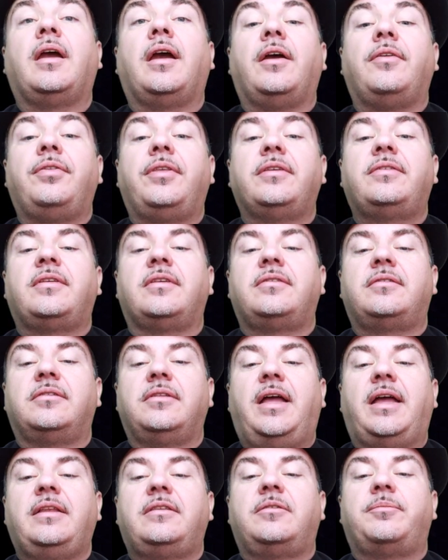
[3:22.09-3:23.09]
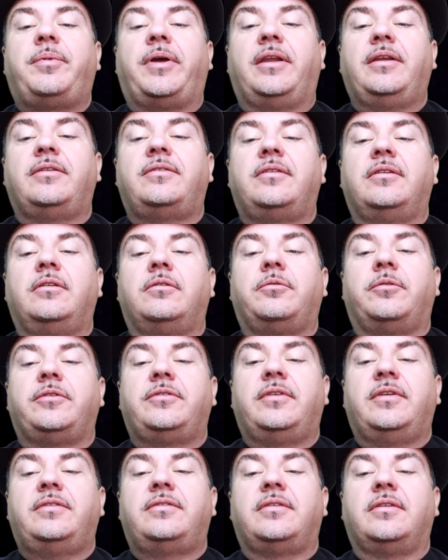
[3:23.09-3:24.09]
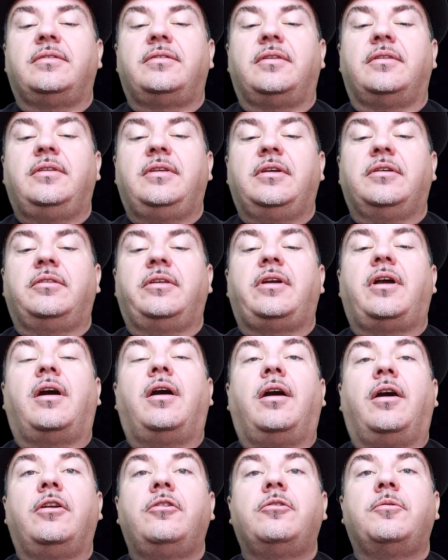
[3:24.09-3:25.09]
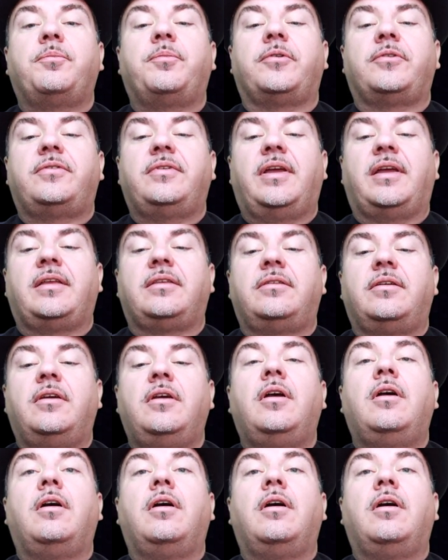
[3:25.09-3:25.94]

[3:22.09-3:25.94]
and this has led to penicillin resistance in nearly 100%